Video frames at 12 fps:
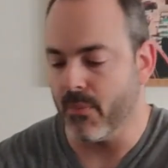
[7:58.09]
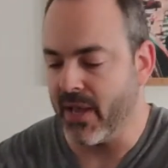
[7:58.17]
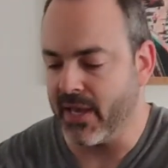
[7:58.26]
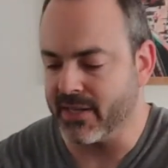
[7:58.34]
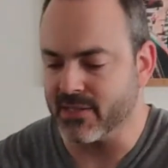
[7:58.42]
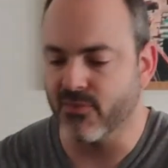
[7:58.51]

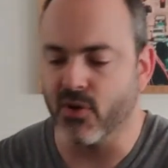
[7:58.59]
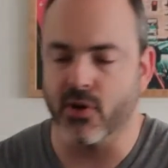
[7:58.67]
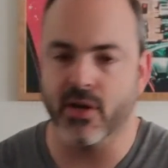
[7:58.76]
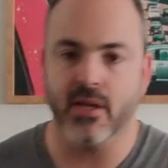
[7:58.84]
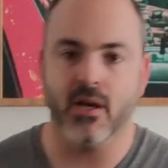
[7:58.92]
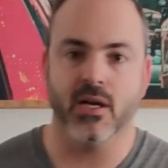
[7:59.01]
And it's
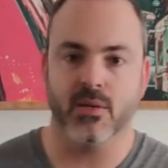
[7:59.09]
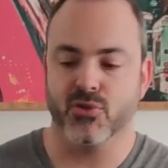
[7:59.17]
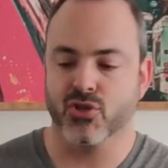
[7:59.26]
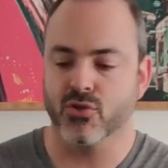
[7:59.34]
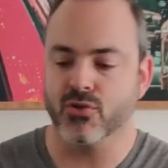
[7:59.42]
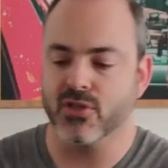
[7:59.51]
very
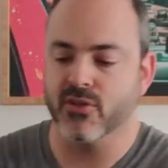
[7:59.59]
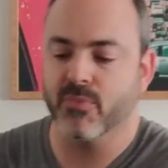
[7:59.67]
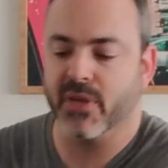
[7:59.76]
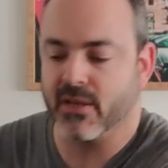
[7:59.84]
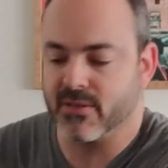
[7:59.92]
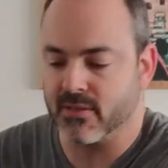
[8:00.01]
unobtrusive
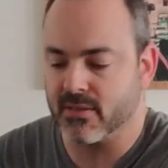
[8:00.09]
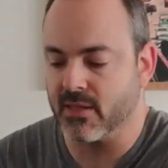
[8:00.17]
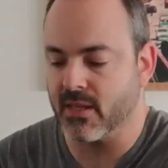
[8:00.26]
because this